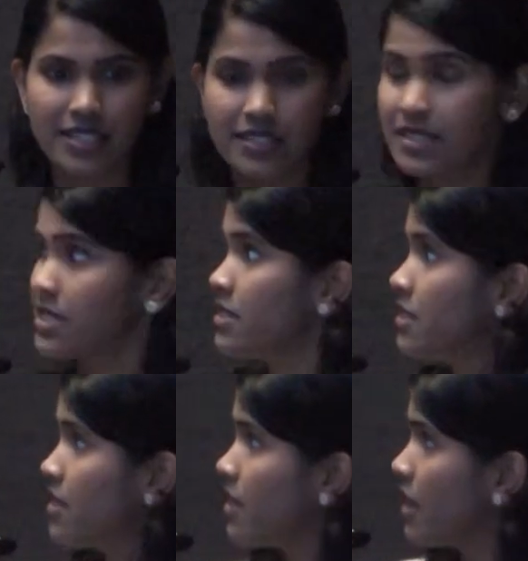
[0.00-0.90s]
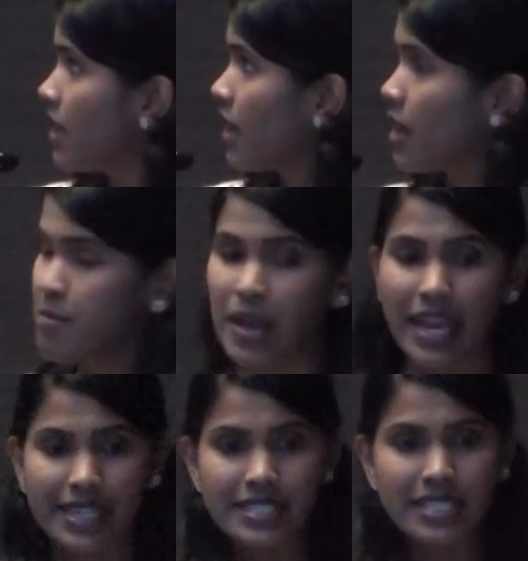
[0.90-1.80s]

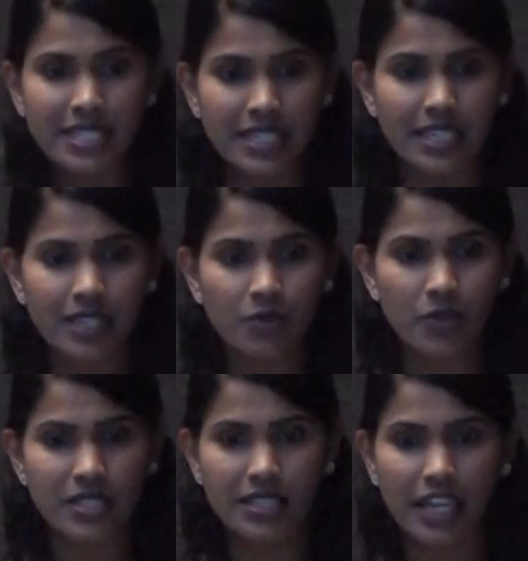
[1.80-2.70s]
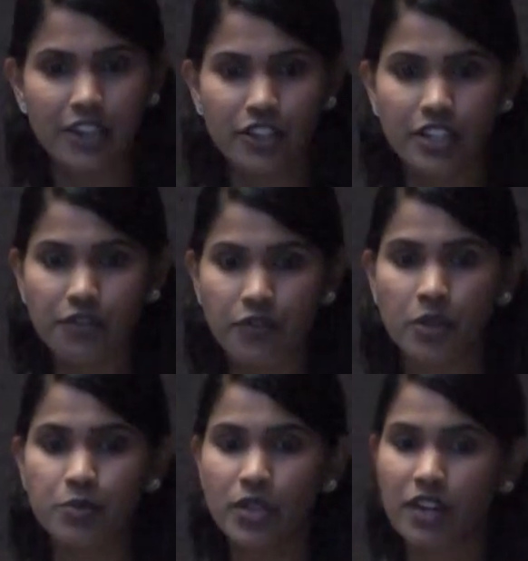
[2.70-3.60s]
EC18 was later
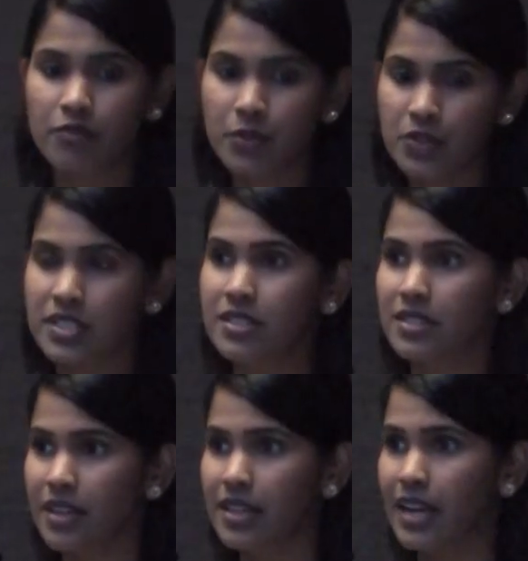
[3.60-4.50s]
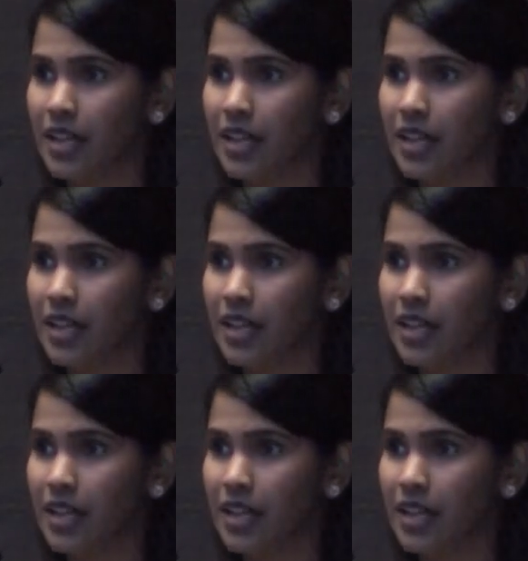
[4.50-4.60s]
confirmed to have mucinous-like